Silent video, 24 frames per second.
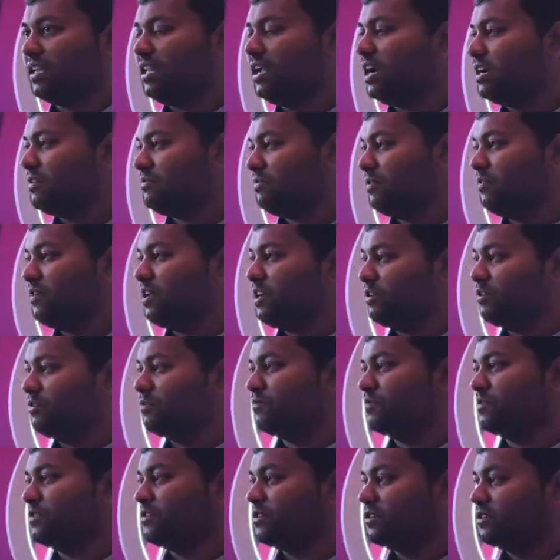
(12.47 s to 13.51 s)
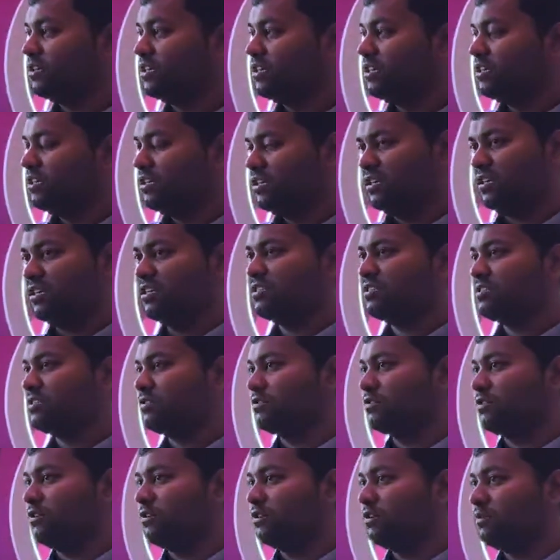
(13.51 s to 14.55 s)
a lot of avenue for us
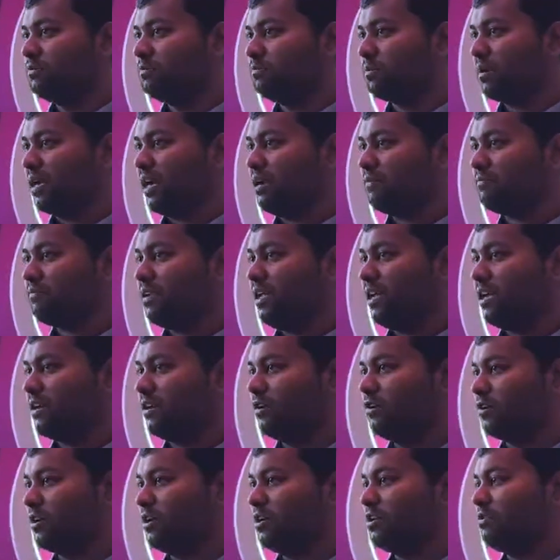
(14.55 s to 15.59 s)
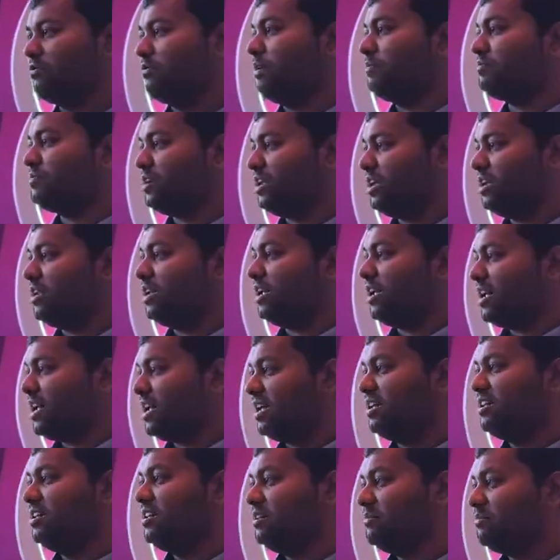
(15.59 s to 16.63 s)
to kind of like look into Web3 and
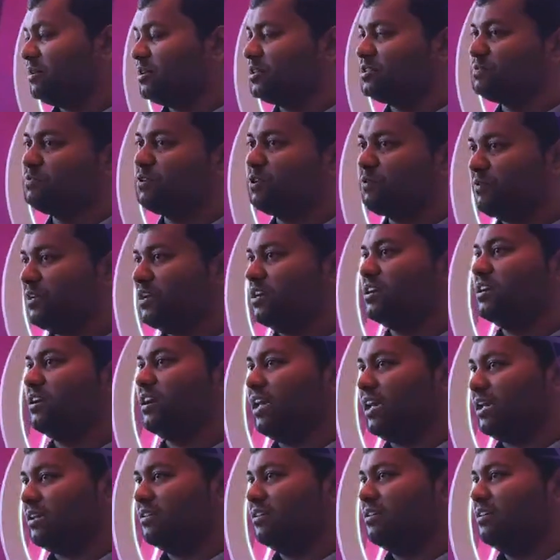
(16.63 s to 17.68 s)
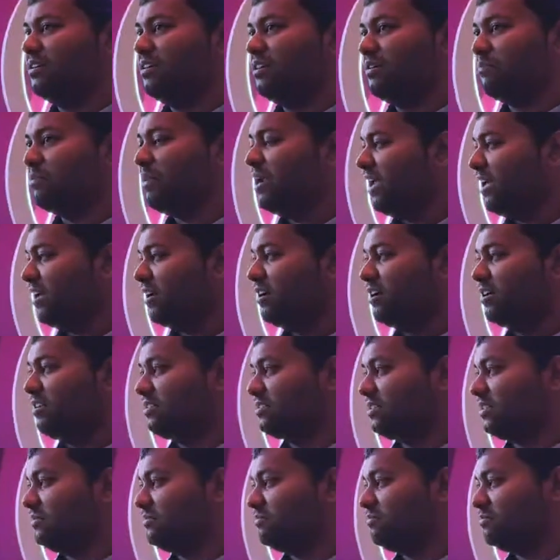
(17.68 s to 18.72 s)
AI. What we are like building
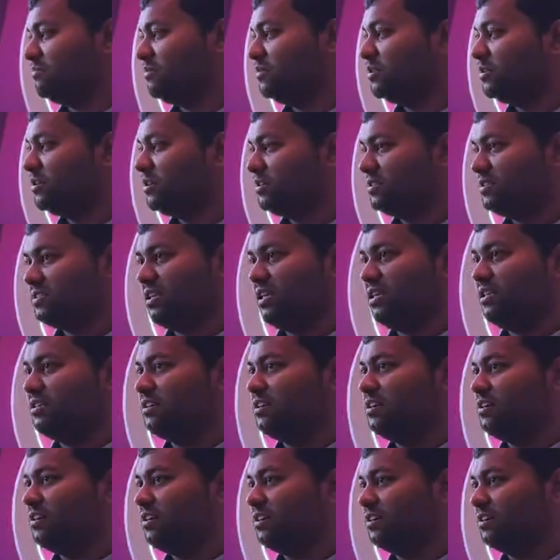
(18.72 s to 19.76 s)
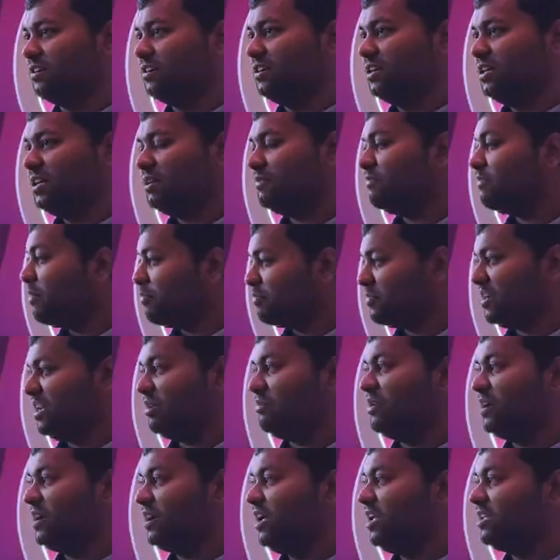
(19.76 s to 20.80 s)
on more centered on
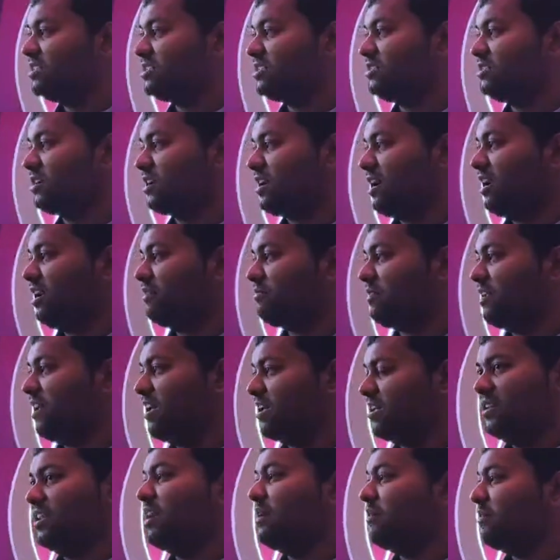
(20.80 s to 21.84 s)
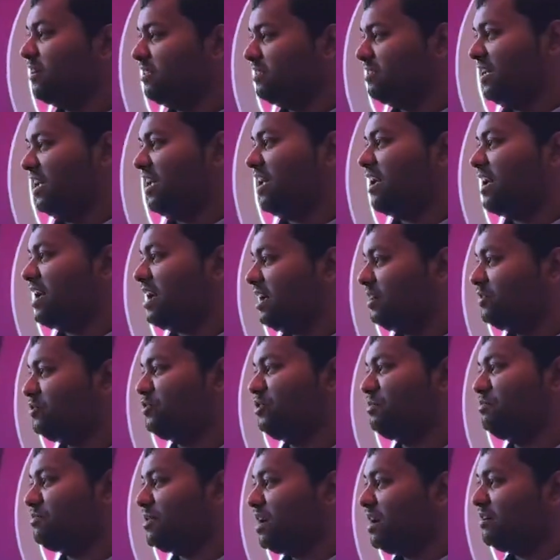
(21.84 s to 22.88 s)
Web3, but also kind of like leverage AI to
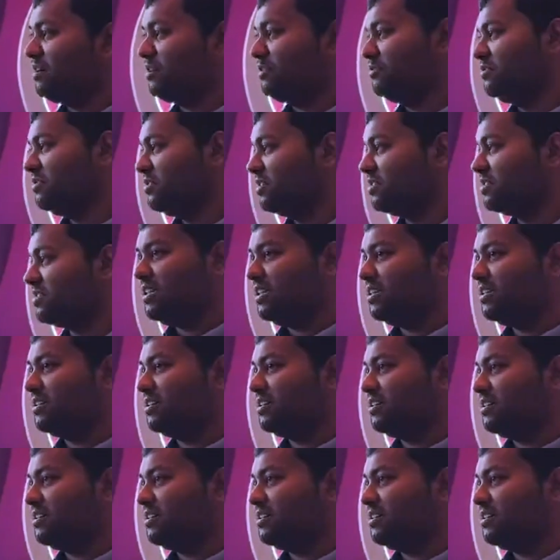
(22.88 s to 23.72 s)
empower users. I think